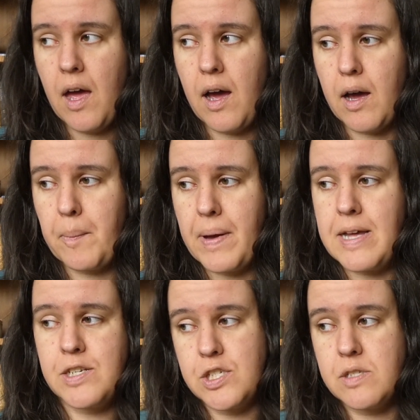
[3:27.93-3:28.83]

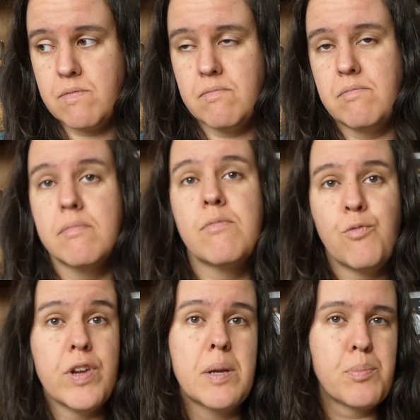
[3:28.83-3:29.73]
and just
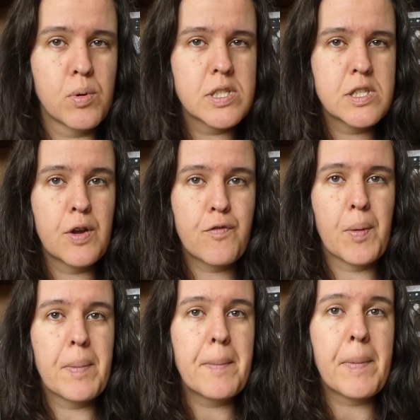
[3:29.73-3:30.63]
read books
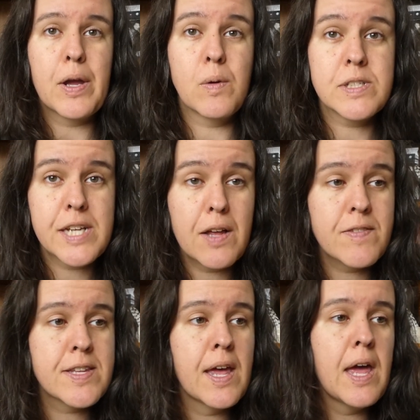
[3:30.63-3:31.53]
from my own
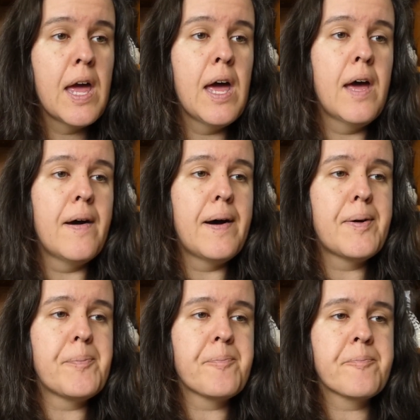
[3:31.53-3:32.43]
shelves.
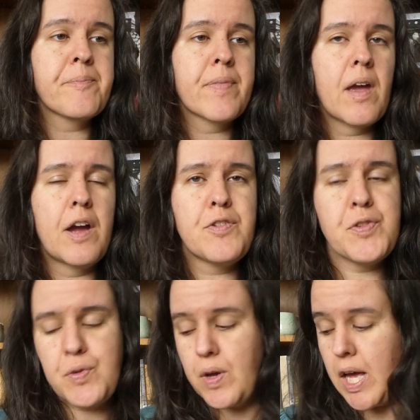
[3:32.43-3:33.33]
I
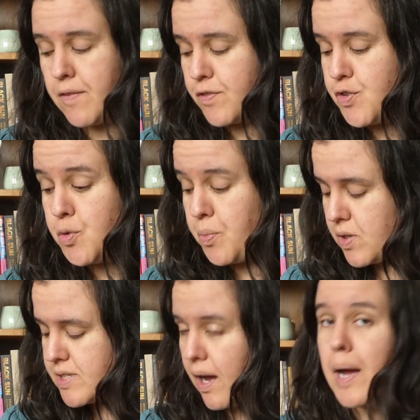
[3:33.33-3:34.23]
do have 2
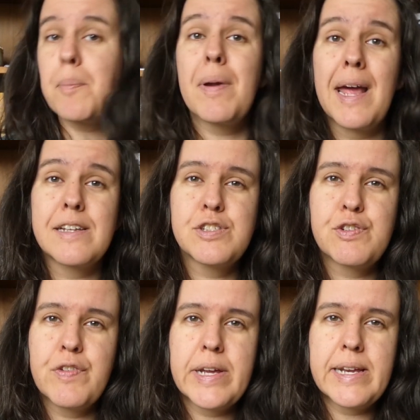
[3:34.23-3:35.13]
books I plan
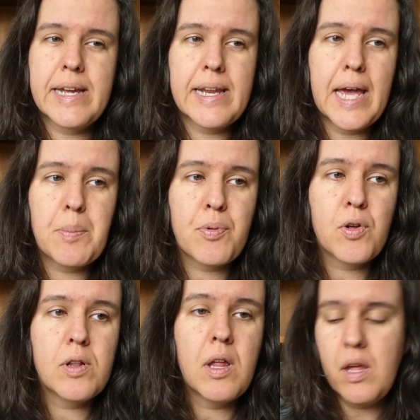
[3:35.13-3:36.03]
to read in
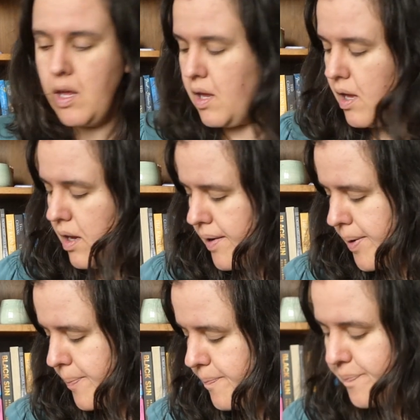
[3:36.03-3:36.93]
April.
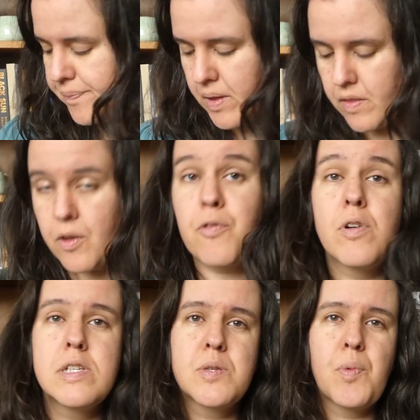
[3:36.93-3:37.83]
The
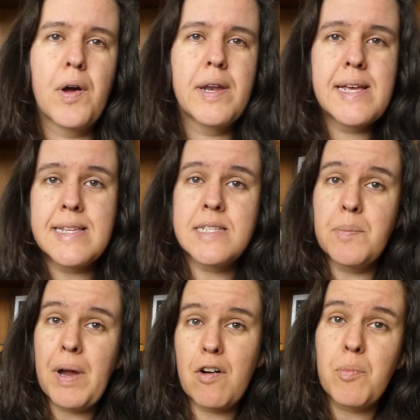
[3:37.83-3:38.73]
first one is The
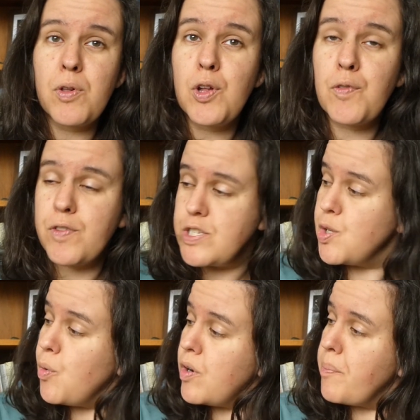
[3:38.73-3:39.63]
Parable of the
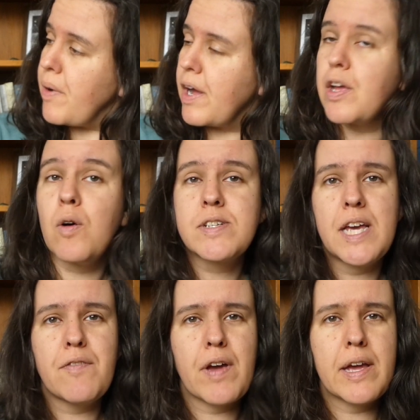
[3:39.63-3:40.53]
Sower by
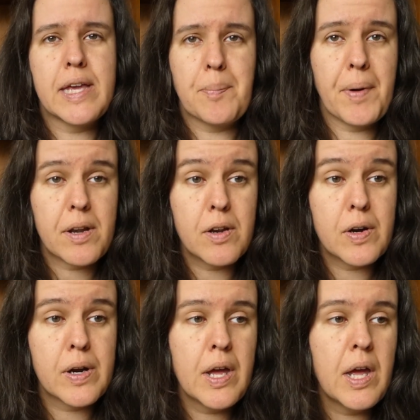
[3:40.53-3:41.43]
Octavia E. Butler,